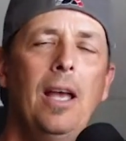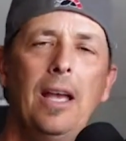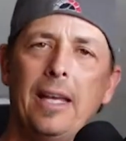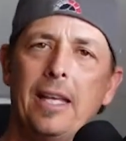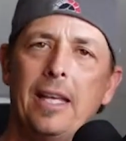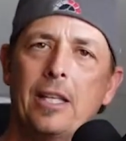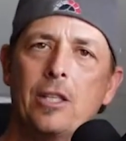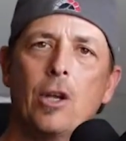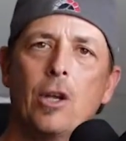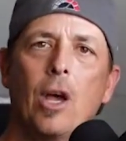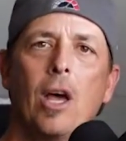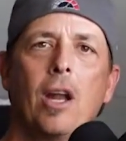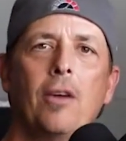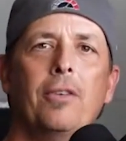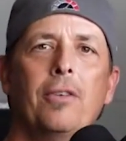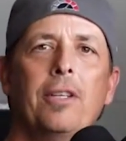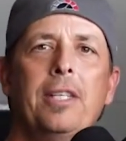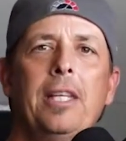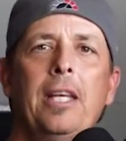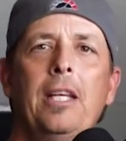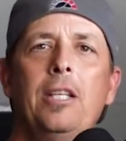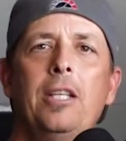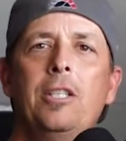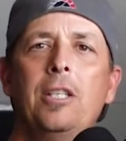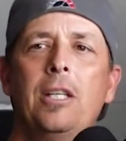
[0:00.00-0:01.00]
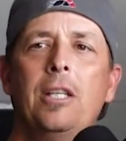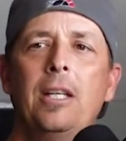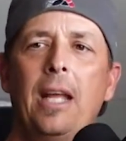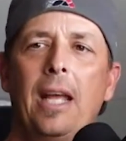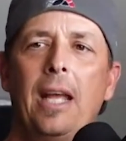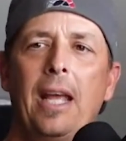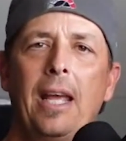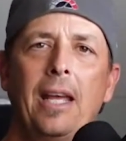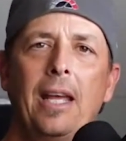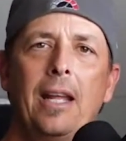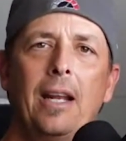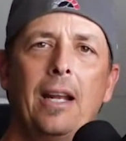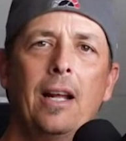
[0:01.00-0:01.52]
gets a lot of attention,
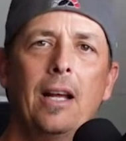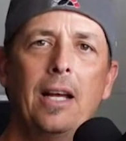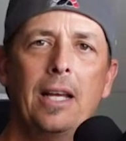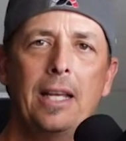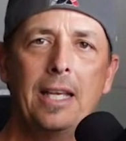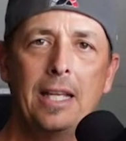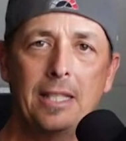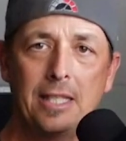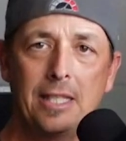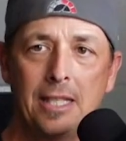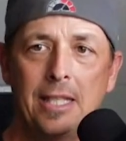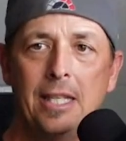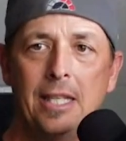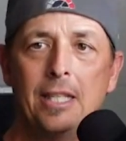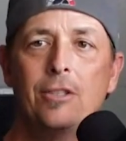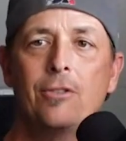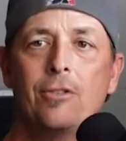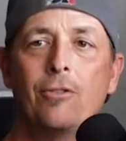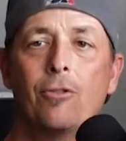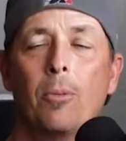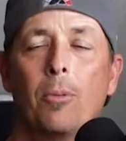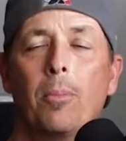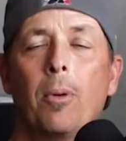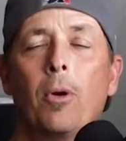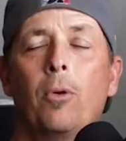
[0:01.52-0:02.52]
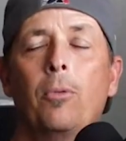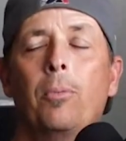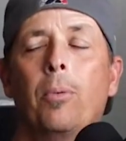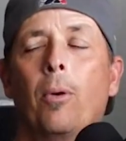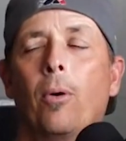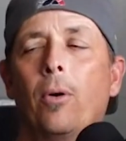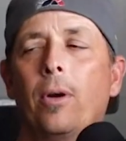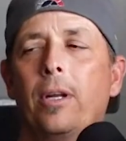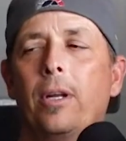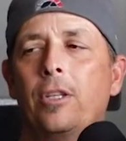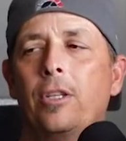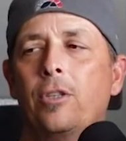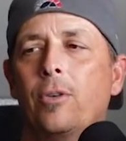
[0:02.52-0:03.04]
and gets attention for both
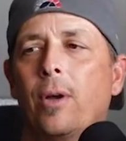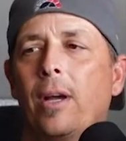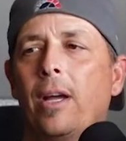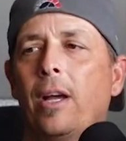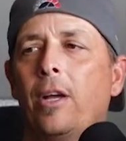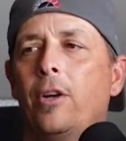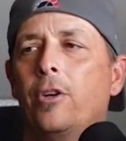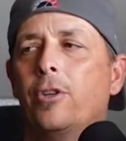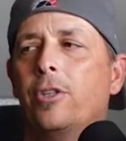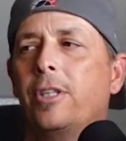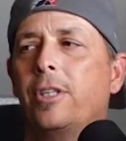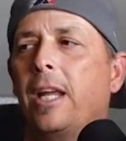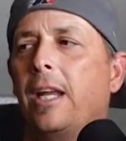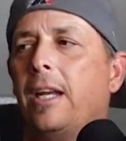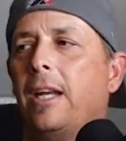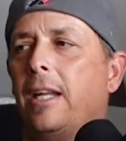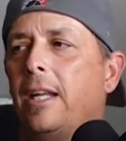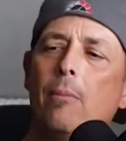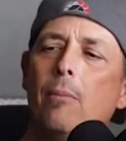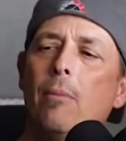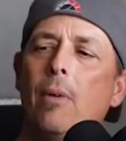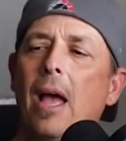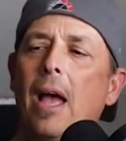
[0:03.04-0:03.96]
parties. So I understand it.